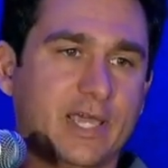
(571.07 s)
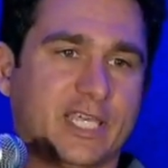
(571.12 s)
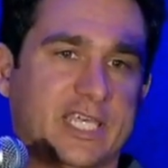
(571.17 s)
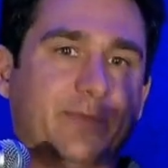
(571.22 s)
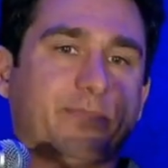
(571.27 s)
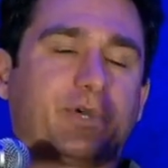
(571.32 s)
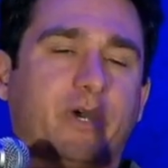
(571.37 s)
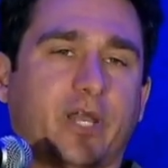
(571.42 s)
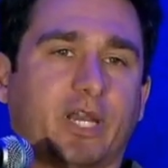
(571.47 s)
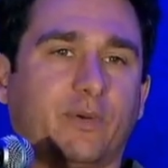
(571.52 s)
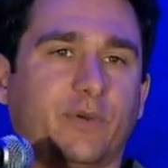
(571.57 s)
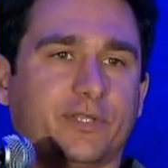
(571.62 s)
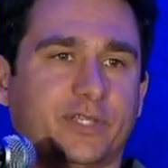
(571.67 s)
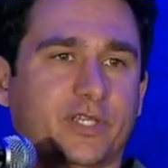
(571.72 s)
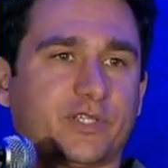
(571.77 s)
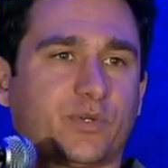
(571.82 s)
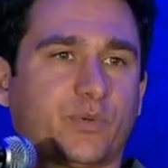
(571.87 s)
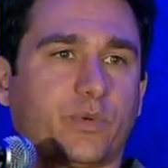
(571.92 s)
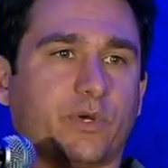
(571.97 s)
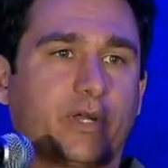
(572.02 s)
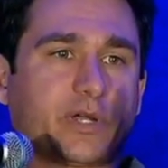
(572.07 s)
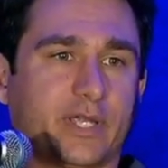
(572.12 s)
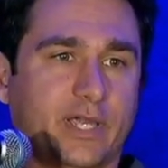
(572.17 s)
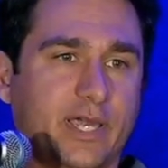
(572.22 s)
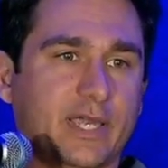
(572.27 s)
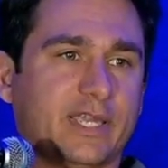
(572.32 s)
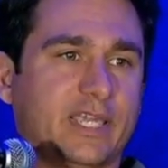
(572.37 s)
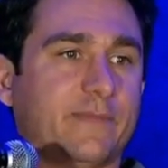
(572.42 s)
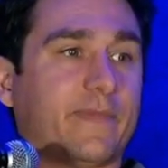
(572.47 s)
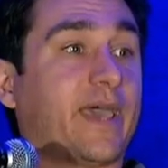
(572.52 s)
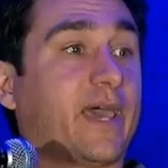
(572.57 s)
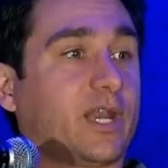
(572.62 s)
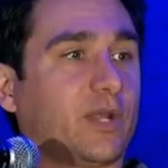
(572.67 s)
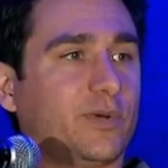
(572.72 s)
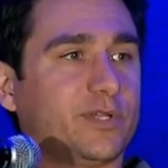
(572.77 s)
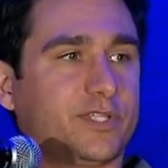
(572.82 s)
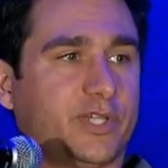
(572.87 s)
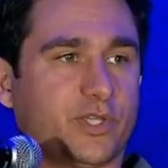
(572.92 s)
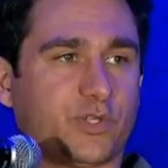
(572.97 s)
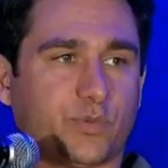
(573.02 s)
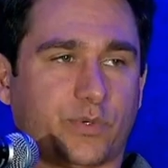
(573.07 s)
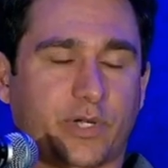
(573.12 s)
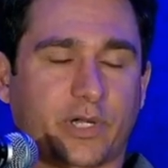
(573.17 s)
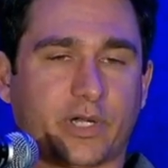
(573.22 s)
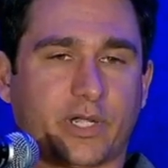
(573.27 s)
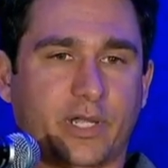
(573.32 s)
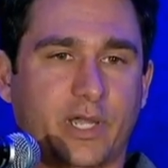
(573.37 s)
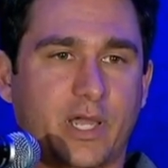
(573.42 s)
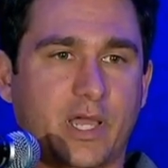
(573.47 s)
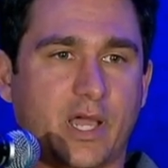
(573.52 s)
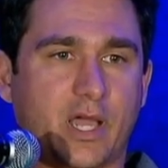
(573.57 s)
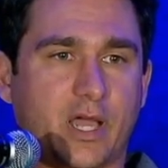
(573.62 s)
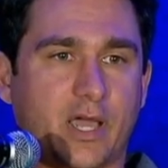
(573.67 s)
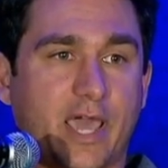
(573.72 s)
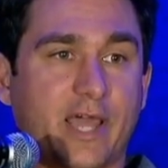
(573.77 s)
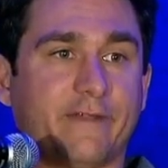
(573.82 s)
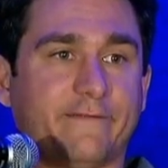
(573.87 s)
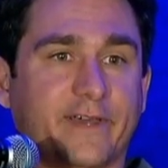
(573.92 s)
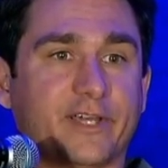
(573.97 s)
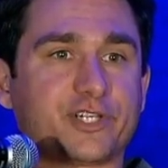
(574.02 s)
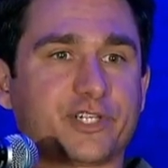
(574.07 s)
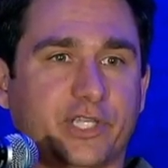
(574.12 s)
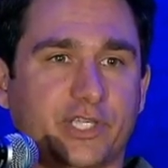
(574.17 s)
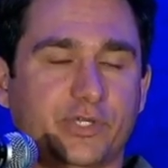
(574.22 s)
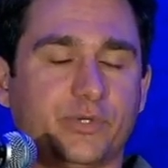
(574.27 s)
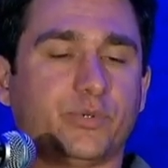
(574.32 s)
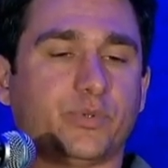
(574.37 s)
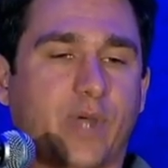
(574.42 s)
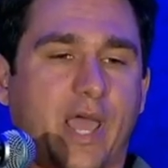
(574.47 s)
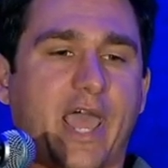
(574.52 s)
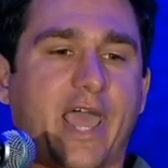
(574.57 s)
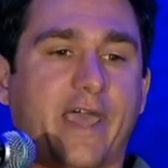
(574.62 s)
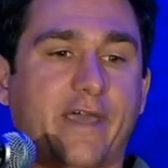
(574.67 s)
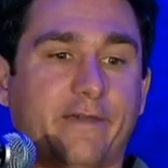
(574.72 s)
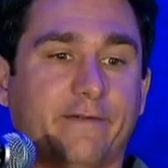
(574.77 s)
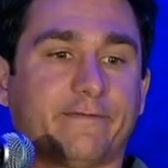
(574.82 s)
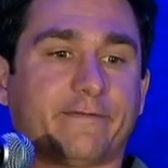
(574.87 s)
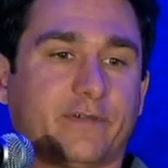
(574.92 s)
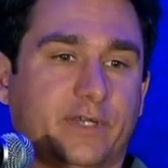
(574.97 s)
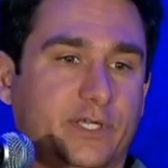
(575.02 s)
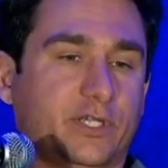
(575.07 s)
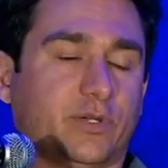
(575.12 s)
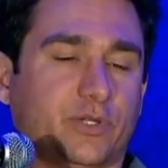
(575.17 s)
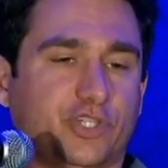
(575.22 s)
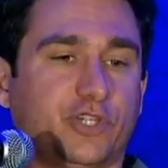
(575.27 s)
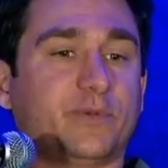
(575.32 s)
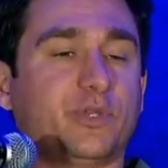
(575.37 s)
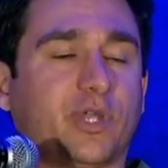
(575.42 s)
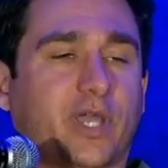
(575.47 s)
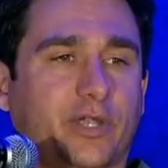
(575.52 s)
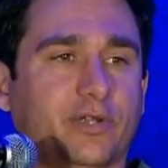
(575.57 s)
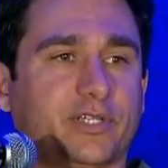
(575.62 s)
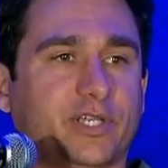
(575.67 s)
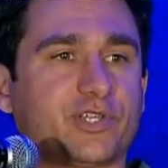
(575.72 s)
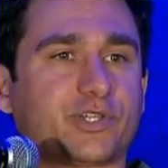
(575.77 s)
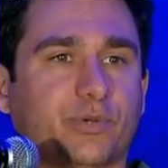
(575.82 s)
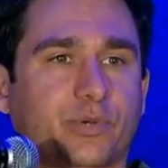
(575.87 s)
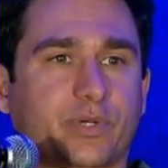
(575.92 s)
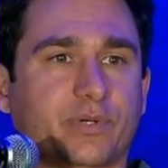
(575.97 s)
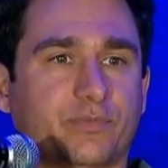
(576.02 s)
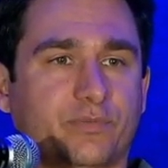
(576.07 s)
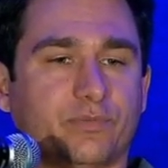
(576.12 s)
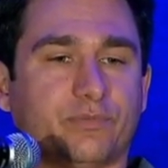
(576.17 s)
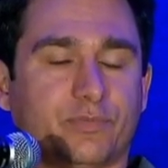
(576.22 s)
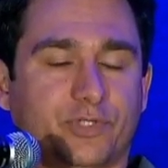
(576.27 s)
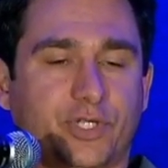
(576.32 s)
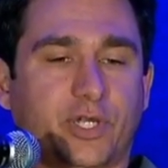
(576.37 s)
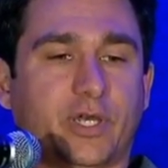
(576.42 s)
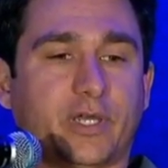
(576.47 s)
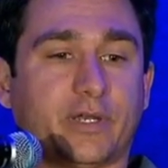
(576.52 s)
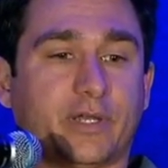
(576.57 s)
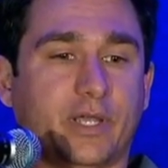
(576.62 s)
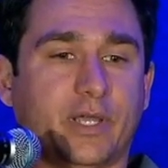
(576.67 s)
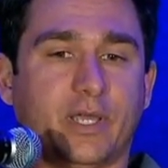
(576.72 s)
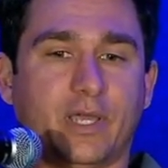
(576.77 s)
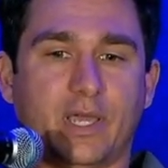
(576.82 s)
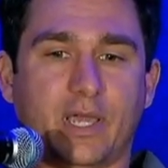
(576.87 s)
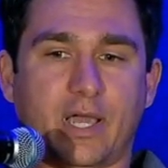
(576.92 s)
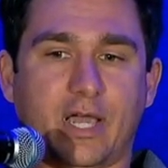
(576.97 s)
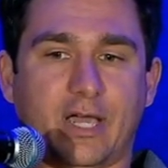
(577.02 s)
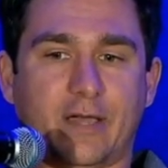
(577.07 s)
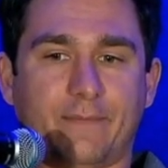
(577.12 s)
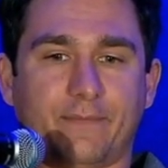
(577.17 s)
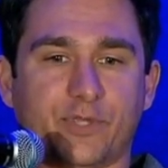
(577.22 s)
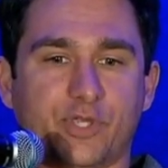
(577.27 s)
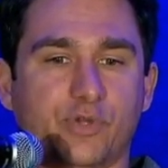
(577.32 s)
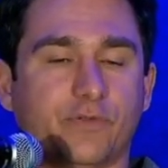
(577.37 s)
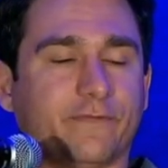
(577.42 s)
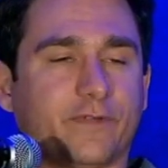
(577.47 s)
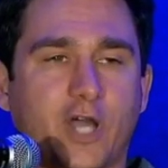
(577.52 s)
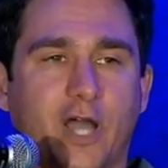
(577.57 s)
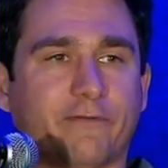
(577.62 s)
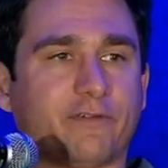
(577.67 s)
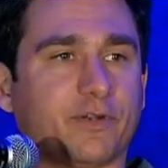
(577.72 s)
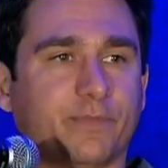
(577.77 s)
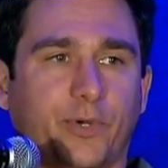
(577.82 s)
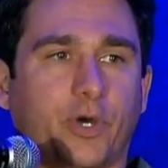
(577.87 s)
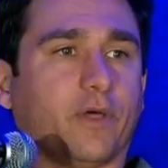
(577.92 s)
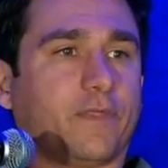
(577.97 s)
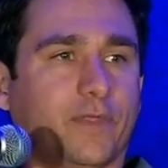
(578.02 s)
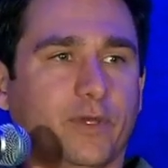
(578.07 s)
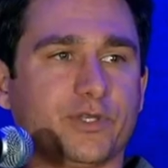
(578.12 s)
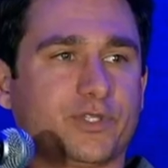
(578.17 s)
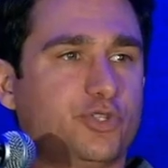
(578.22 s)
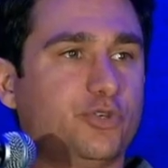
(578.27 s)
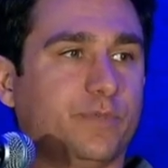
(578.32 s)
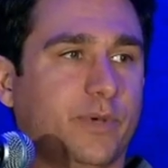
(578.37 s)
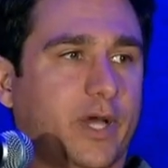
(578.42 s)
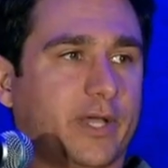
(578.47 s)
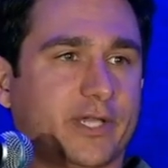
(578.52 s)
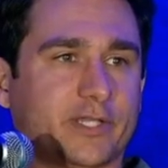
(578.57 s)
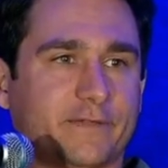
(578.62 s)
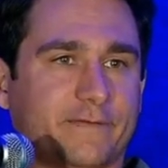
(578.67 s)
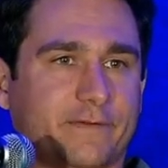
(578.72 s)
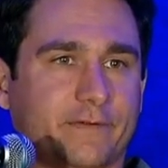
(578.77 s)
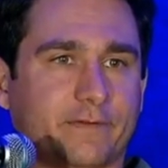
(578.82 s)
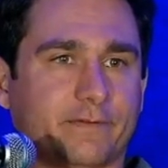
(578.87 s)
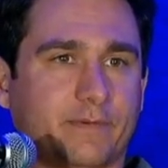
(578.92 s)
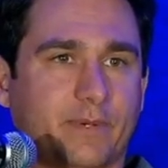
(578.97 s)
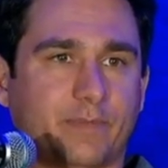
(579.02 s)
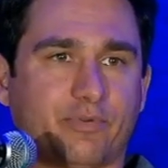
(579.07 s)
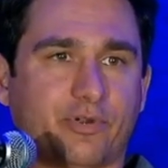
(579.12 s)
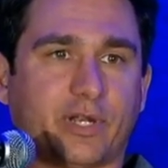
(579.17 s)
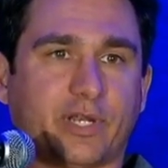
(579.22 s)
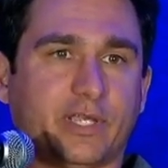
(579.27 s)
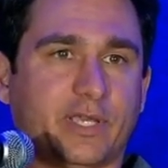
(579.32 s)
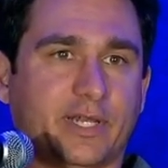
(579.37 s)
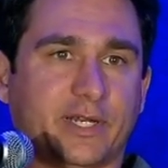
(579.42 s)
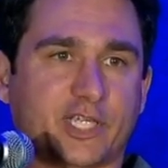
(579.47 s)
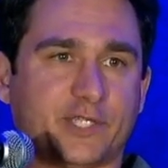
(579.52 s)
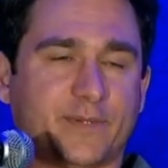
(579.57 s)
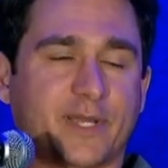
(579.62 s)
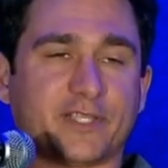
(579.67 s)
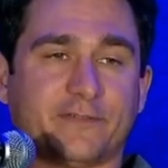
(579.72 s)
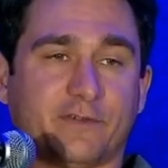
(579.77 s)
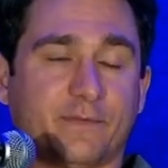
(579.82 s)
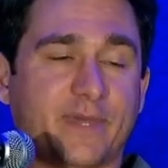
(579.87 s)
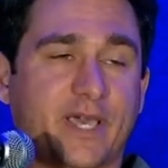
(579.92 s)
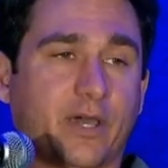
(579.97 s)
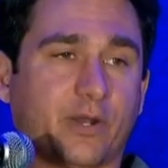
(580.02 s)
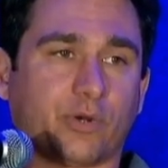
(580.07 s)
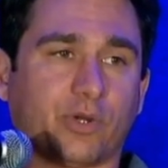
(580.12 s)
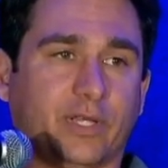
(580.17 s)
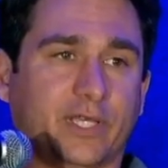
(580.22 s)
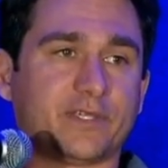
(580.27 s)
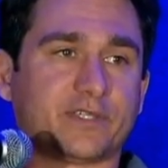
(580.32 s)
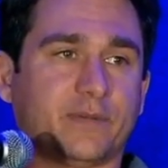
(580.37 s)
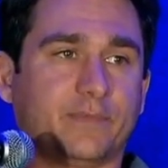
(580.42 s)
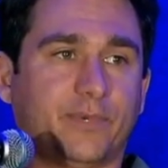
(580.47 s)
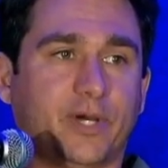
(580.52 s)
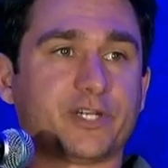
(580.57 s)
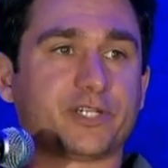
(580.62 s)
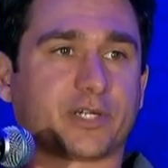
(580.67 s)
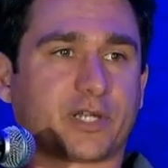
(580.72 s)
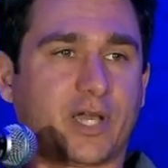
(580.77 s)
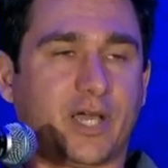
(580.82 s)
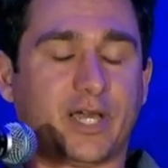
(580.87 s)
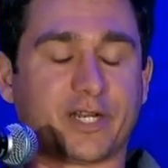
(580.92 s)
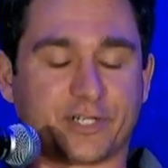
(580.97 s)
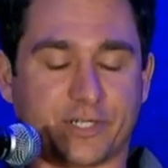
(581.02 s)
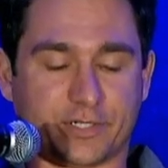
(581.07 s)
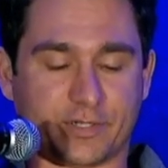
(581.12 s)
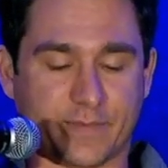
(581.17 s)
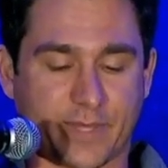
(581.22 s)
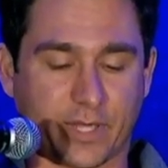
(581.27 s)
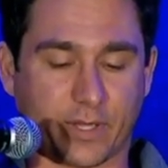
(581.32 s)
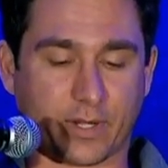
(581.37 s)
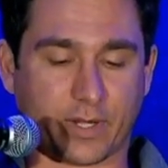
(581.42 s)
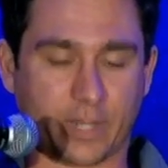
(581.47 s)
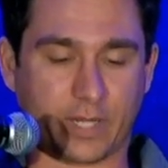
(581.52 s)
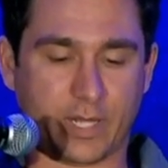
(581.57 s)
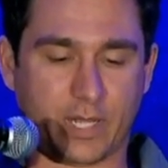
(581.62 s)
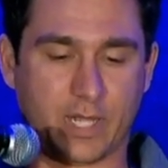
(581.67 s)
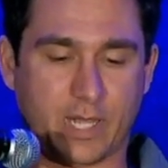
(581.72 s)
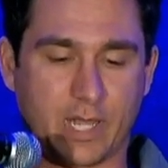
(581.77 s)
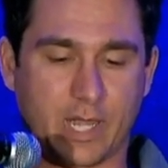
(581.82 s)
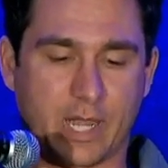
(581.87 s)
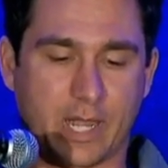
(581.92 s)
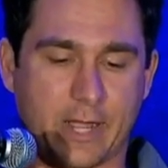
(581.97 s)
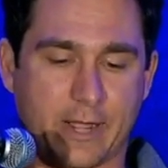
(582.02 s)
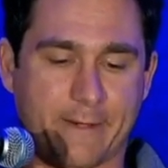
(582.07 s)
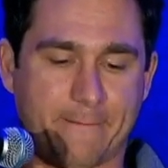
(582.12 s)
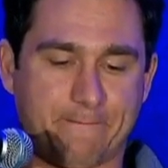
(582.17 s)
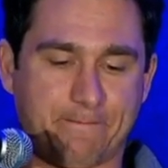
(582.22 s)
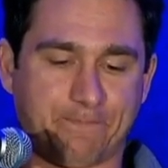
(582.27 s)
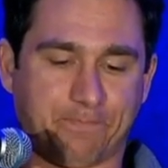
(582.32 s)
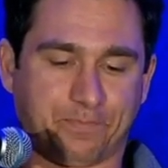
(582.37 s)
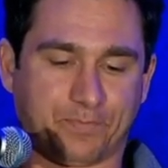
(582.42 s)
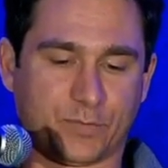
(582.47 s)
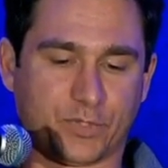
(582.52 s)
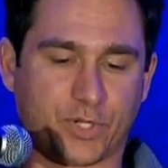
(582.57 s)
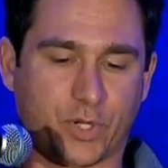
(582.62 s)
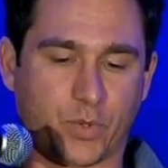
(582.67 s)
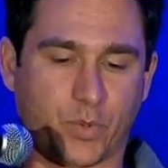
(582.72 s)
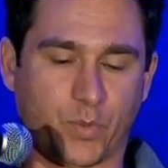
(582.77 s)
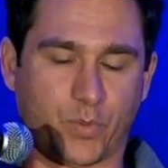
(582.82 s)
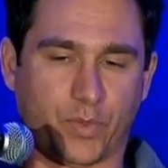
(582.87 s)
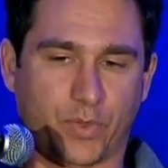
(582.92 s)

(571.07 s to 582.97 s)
keep cutting what doesn't work, keep adding what does work. Uh, and eventually you have, you know, assuming you got your Discord done, um, you've covered both those two buckets for a pretty inexpensive amount or at least a budget conscious amount. Um, so,